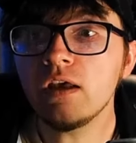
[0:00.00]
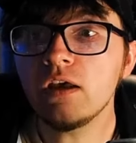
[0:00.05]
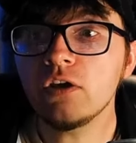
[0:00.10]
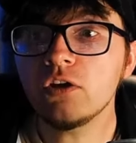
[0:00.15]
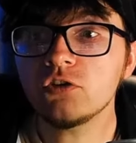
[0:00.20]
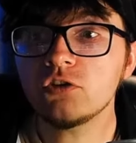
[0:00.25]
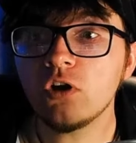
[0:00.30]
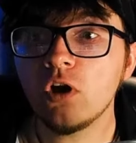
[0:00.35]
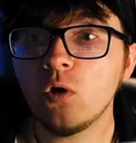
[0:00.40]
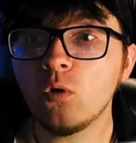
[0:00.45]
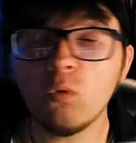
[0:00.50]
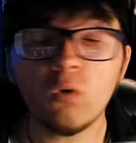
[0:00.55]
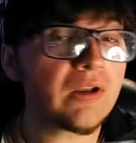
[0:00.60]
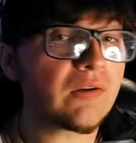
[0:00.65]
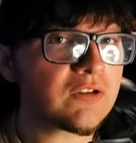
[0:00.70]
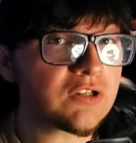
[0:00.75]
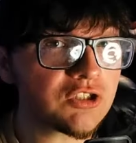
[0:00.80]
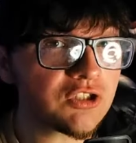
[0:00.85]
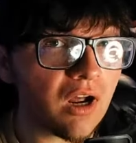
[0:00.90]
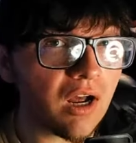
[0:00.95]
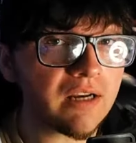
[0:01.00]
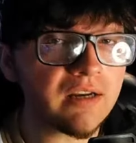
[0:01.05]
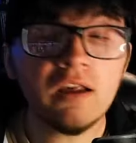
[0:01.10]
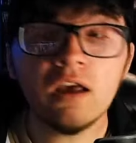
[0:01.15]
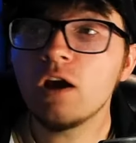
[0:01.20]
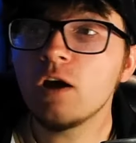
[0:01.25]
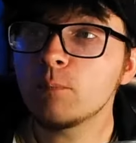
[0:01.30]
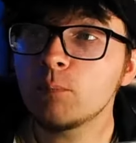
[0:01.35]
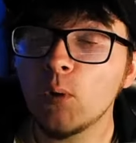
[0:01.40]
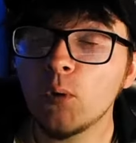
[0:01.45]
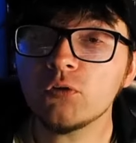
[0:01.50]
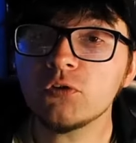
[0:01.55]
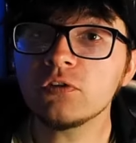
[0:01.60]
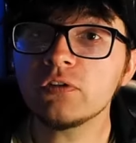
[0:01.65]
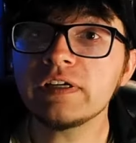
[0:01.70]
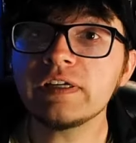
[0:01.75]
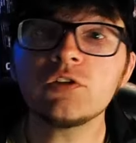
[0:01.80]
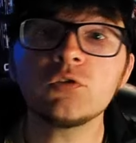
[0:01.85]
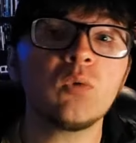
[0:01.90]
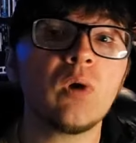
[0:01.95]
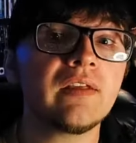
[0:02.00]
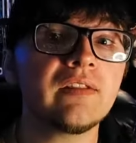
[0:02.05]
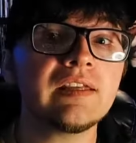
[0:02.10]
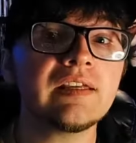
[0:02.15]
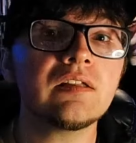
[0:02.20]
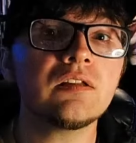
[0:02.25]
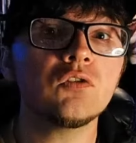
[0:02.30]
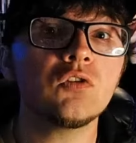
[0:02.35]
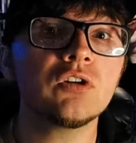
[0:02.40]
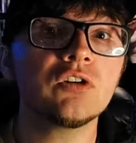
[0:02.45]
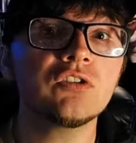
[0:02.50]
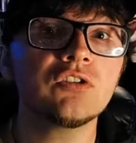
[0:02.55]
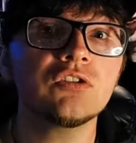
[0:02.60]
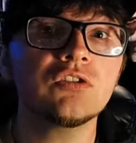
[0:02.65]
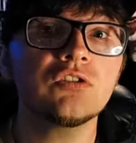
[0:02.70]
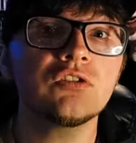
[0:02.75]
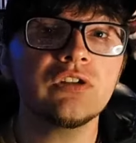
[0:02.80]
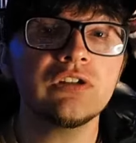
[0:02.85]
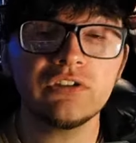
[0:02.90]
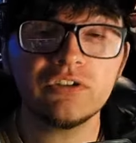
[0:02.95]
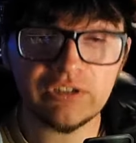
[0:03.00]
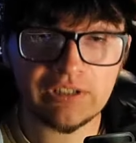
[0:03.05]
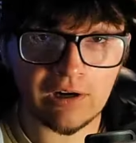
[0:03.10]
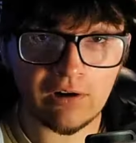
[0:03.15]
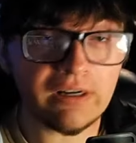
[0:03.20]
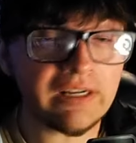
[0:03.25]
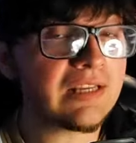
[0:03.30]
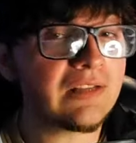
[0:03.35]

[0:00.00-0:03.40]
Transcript: So we'll give it a shot. Personally, do I think it looks scary?